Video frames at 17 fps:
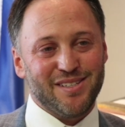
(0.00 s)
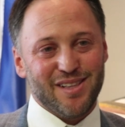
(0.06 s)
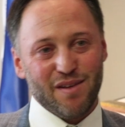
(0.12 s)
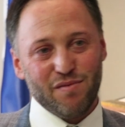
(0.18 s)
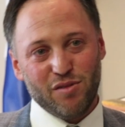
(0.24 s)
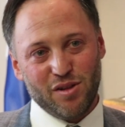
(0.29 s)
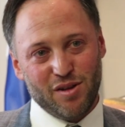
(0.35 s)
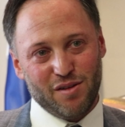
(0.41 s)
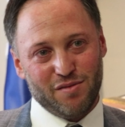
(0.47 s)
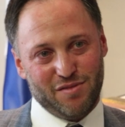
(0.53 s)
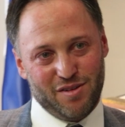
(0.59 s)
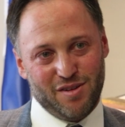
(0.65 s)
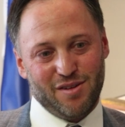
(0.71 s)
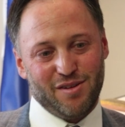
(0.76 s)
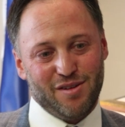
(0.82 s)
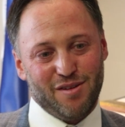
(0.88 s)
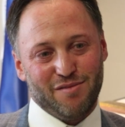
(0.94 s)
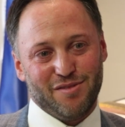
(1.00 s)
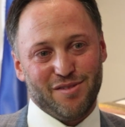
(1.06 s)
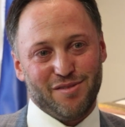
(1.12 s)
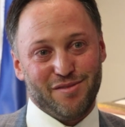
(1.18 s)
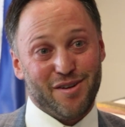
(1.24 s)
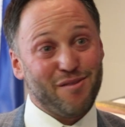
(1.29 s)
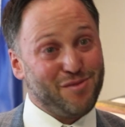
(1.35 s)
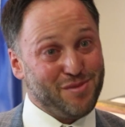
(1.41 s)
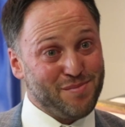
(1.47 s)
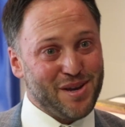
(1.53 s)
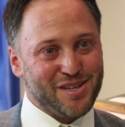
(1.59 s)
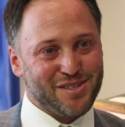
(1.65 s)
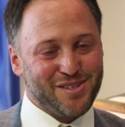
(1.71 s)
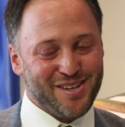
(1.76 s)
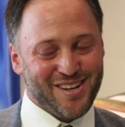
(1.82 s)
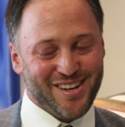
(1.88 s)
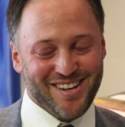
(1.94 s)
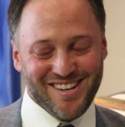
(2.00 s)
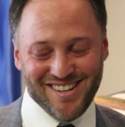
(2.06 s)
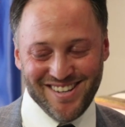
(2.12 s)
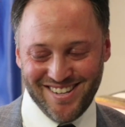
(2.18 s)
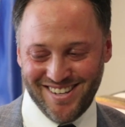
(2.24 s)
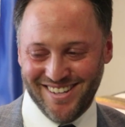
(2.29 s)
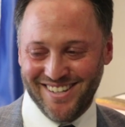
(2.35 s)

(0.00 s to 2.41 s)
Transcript: level of a Mexican.